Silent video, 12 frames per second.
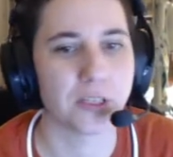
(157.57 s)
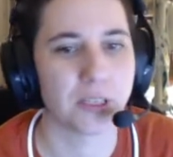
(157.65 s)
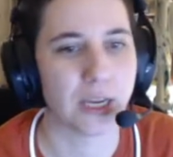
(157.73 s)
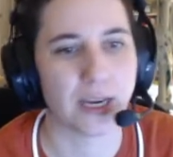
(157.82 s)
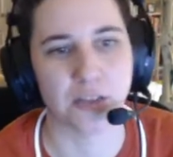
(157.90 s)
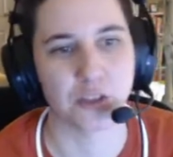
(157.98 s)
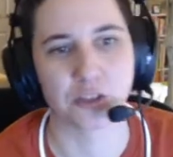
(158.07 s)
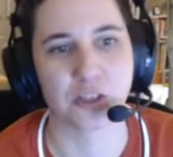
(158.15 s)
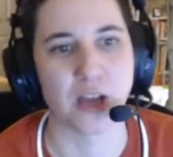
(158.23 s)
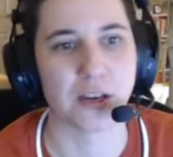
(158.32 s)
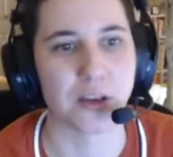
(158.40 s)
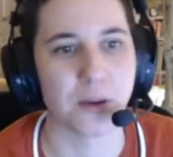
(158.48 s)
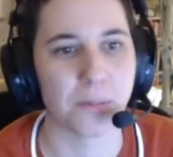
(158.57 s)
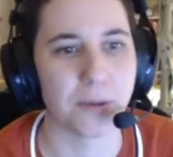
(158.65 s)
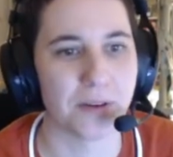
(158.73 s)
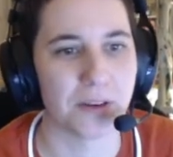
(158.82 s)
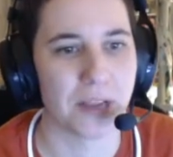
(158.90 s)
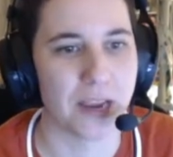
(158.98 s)
like I just got up
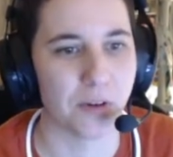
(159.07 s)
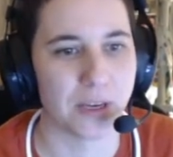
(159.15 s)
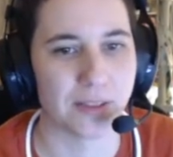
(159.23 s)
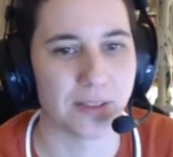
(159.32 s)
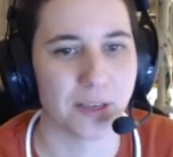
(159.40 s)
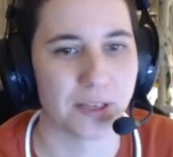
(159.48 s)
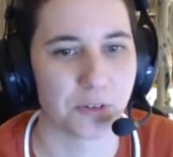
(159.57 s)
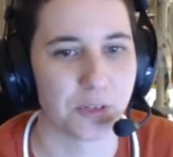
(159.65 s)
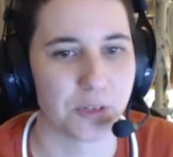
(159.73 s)
and I only had like 30